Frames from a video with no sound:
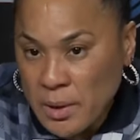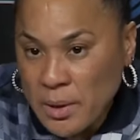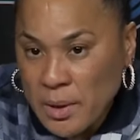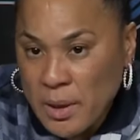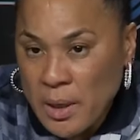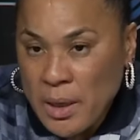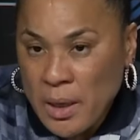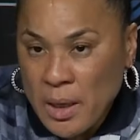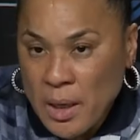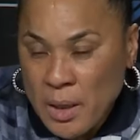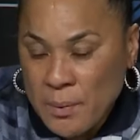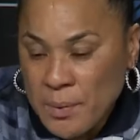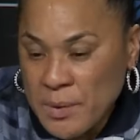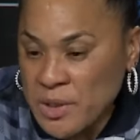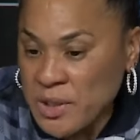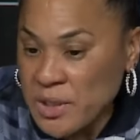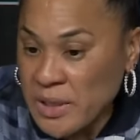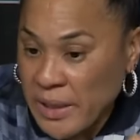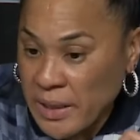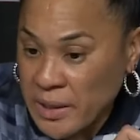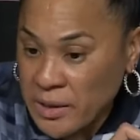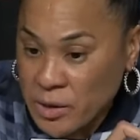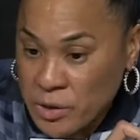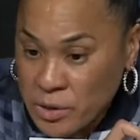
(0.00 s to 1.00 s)
And
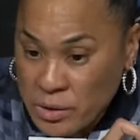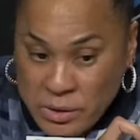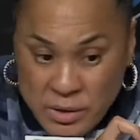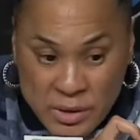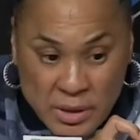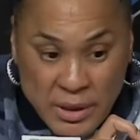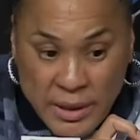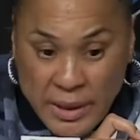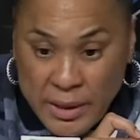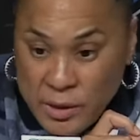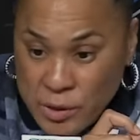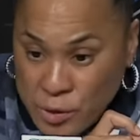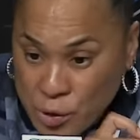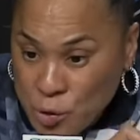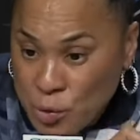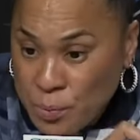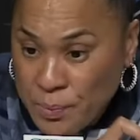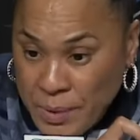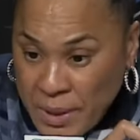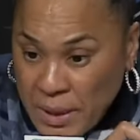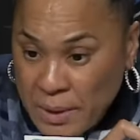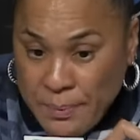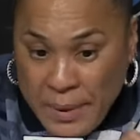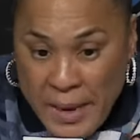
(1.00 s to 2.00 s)
she had two
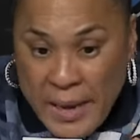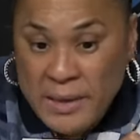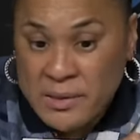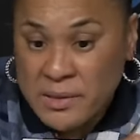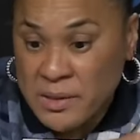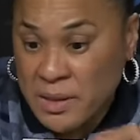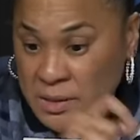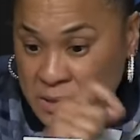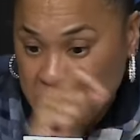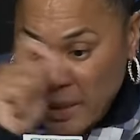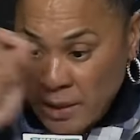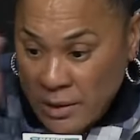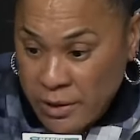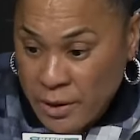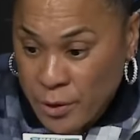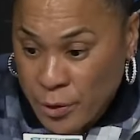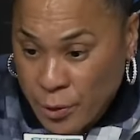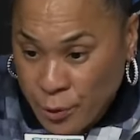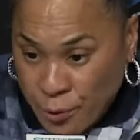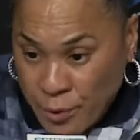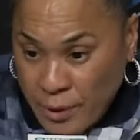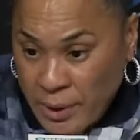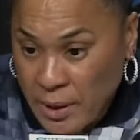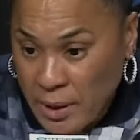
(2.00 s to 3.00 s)
big baskets, the
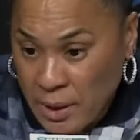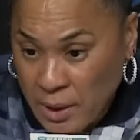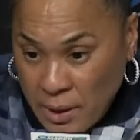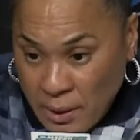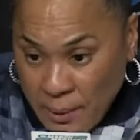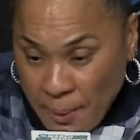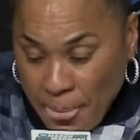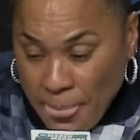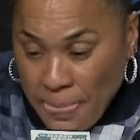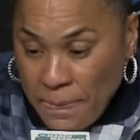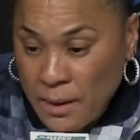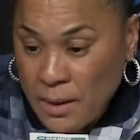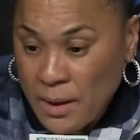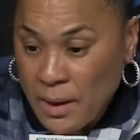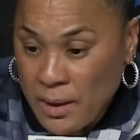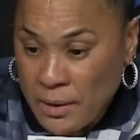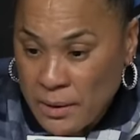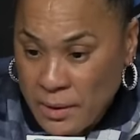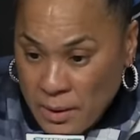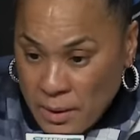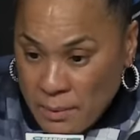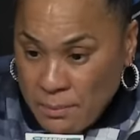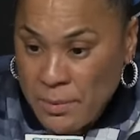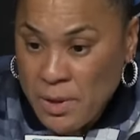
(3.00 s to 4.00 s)
three
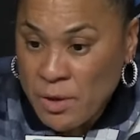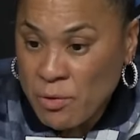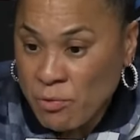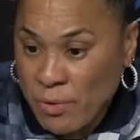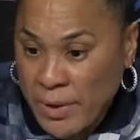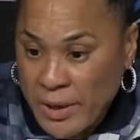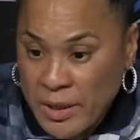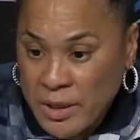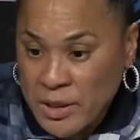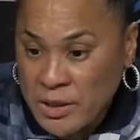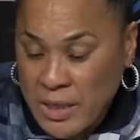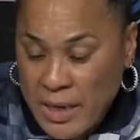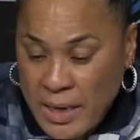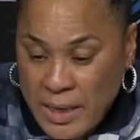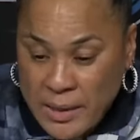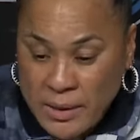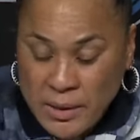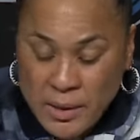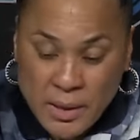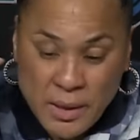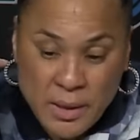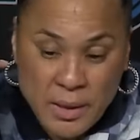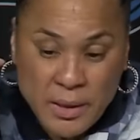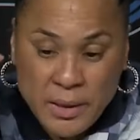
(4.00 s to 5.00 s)
and then the mid-range shot